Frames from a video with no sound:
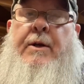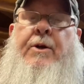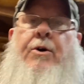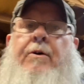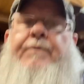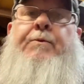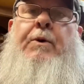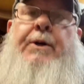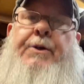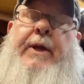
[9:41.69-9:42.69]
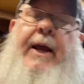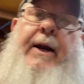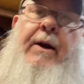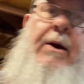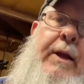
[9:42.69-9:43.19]
curves where you
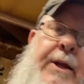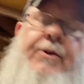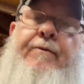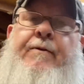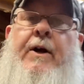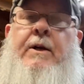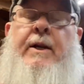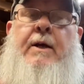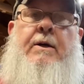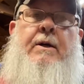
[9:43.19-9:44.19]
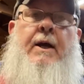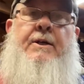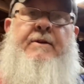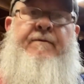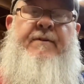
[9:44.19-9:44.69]
can't get your file down
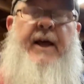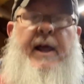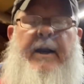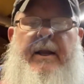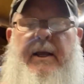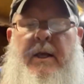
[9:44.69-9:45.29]
nice and flat,